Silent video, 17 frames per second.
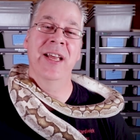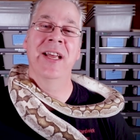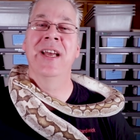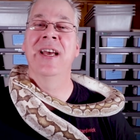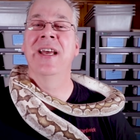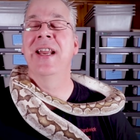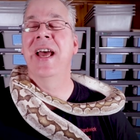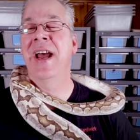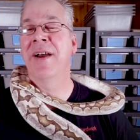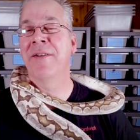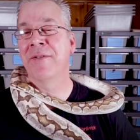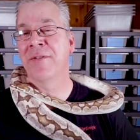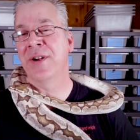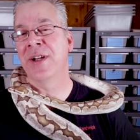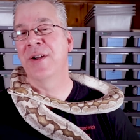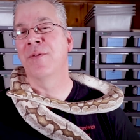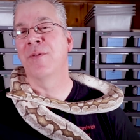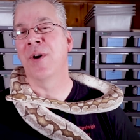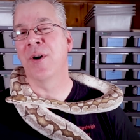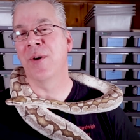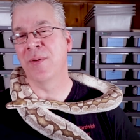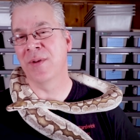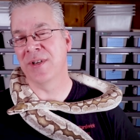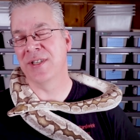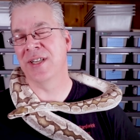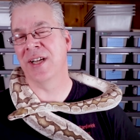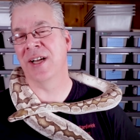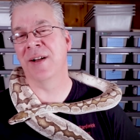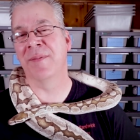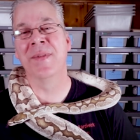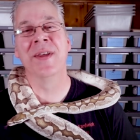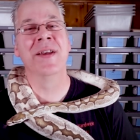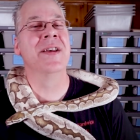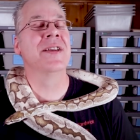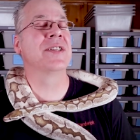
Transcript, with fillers: in every rodent tub.